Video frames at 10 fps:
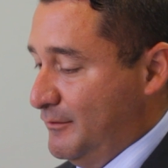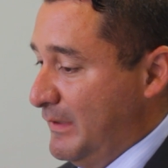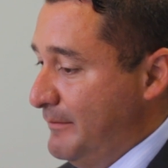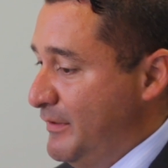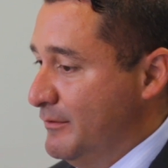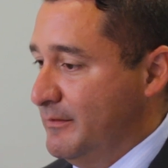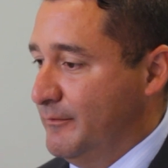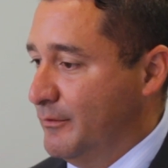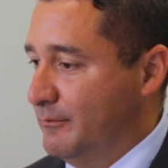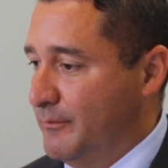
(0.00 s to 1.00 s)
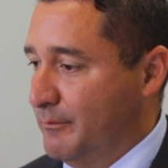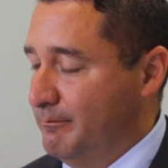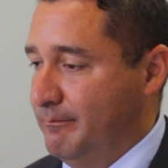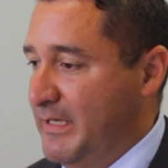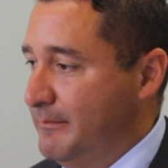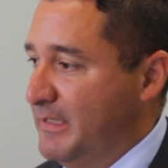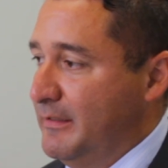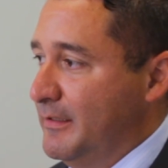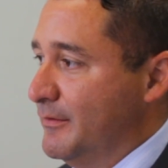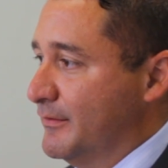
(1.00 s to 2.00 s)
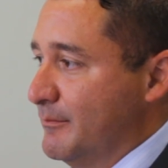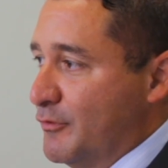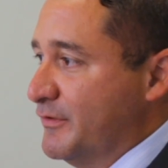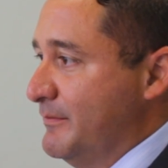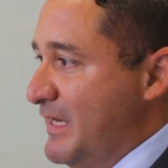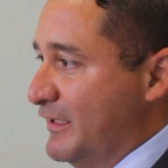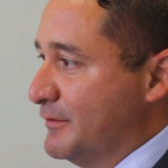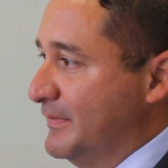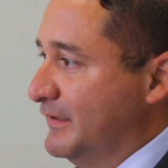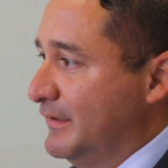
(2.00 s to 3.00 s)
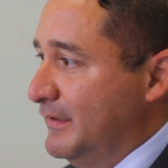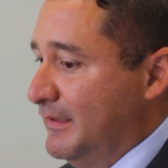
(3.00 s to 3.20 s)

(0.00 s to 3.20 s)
is what I've been doing for many years, emergency management.